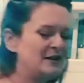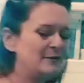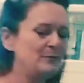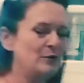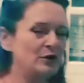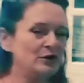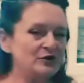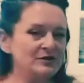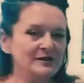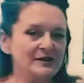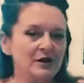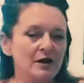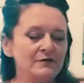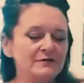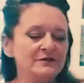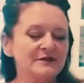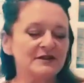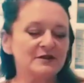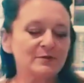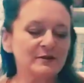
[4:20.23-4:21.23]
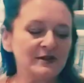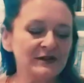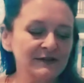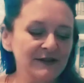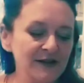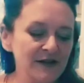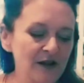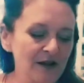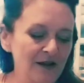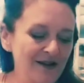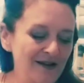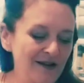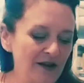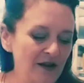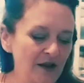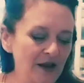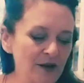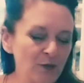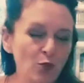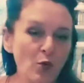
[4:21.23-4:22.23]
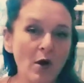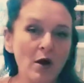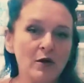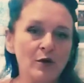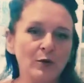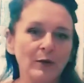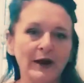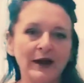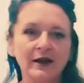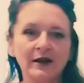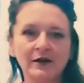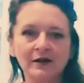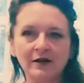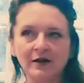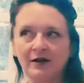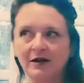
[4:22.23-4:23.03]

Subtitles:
kind of partially cover this with a lid and walk away.